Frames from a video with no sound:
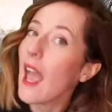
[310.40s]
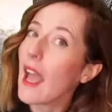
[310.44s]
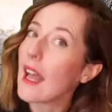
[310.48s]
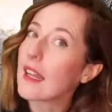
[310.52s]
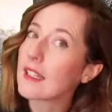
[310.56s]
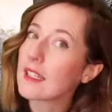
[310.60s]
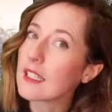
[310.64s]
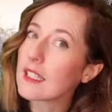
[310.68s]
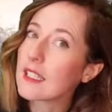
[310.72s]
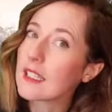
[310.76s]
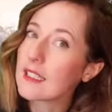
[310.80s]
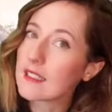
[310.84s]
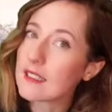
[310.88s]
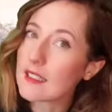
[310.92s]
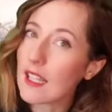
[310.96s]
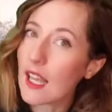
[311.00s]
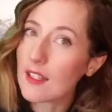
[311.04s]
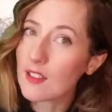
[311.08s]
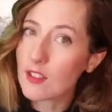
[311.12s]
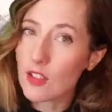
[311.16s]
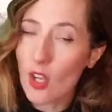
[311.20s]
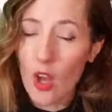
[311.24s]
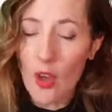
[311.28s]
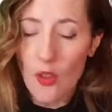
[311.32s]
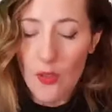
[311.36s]
and he
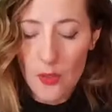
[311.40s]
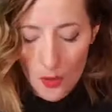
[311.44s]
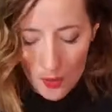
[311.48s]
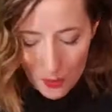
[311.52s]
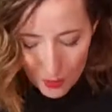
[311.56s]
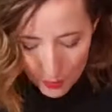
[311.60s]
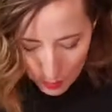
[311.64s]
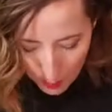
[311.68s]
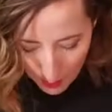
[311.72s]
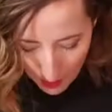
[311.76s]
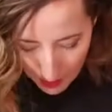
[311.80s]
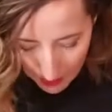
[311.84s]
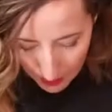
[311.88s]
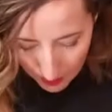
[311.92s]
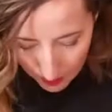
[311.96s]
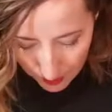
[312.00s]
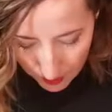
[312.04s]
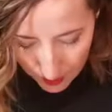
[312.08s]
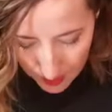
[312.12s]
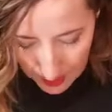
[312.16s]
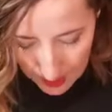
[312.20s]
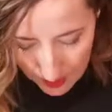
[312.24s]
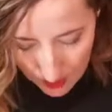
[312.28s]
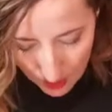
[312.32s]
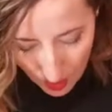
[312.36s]
sent all those
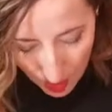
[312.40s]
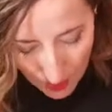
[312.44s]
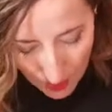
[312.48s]
wild things